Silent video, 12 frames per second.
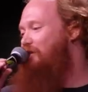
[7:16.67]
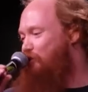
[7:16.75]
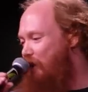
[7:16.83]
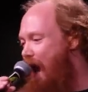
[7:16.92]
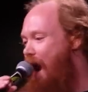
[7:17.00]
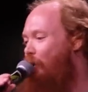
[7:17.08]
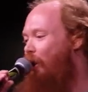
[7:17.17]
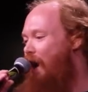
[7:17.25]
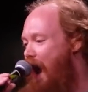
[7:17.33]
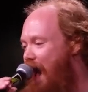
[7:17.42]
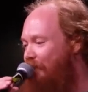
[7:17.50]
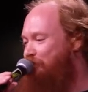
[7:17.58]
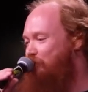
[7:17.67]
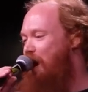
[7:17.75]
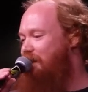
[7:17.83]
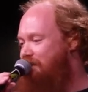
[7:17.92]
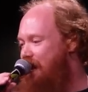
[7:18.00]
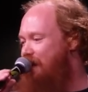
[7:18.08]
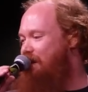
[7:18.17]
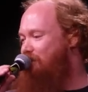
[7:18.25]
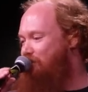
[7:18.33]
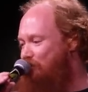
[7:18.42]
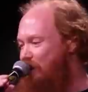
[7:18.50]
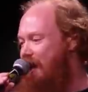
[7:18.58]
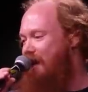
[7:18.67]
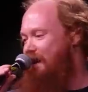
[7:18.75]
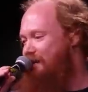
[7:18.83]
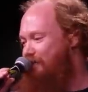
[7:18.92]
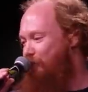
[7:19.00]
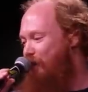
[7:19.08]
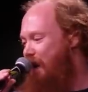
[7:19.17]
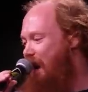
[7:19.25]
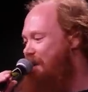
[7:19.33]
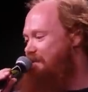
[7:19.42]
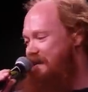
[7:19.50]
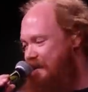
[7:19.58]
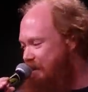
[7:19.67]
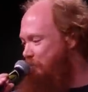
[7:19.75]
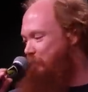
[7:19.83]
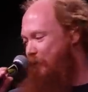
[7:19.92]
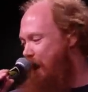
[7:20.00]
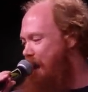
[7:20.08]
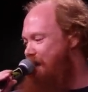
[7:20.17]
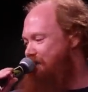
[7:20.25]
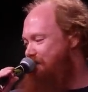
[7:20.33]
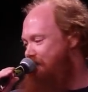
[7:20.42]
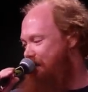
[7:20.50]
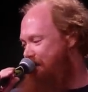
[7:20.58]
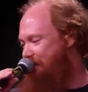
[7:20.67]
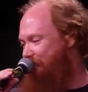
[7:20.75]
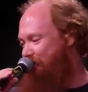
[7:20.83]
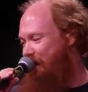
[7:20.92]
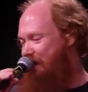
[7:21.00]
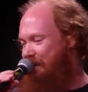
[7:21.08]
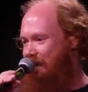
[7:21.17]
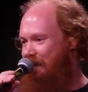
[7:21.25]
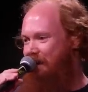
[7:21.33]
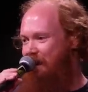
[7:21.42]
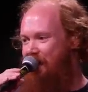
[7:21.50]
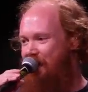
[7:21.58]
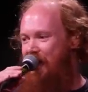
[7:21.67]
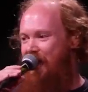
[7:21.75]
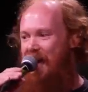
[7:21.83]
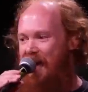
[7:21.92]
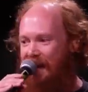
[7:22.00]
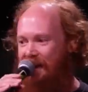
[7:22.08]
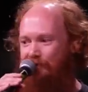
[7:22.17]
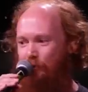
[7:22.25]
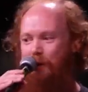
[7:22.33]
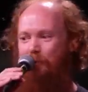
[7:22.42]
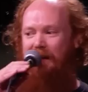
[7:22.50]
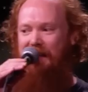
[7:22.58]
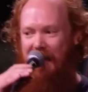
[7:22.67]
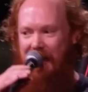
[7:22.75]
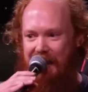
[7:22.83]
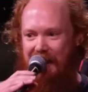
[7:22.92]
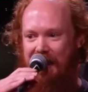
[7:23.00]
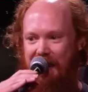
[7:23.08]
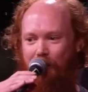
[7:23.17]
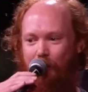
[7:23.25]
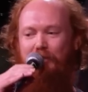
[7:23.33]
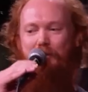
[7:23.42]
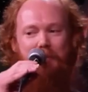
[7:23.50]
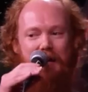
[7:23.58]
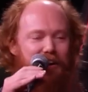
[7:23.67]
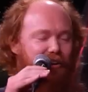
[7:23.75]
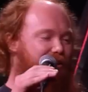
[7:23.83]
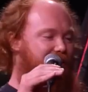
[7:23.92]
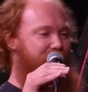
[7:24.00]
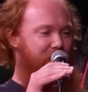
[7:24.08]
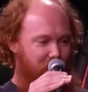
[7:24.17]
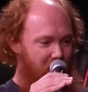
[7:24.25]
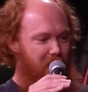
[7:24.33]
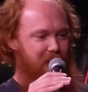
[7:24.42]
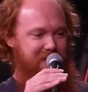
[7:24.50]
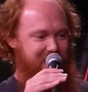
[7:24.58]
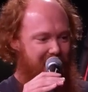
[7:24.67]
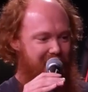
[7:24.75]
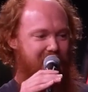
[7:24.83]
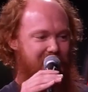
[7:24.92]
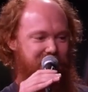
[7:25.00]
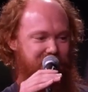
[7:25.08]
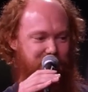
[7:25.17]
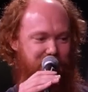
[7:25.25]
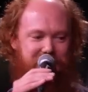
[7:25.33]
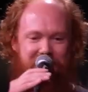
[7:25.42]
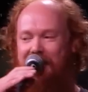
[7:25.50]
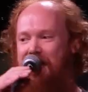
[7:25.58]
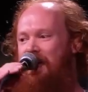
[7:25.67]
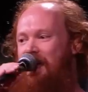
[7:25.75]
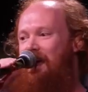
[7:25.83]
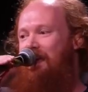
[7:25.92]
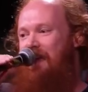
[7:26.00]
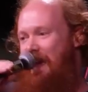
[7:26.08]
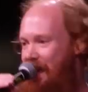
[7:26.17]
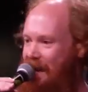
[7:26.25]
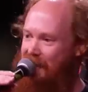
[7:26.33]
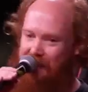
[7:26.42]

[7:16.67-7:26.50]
shower after I take a shit. It's a way I decompress at the fucking end or beginning or the middle of a long day. Just getting